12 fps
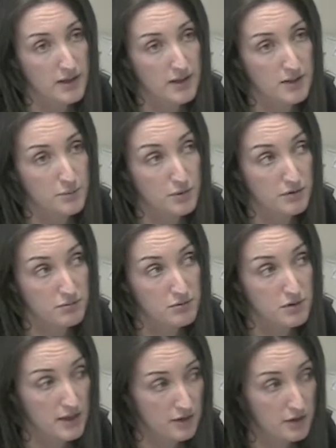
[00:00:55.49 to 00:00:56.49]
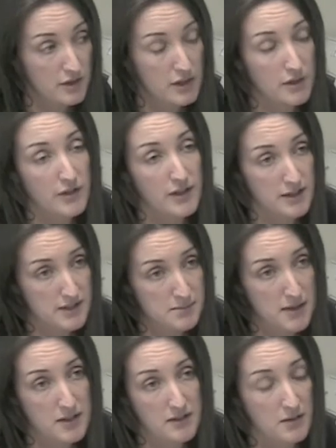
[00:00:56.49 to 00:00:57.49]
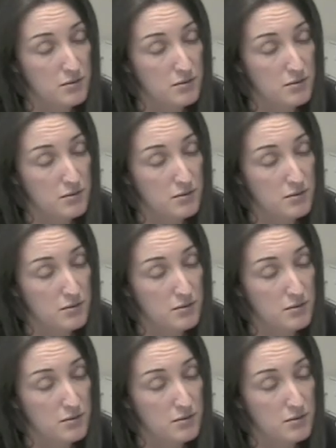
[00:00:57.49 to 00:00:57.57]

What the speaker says: and we're currently looking at expanding that.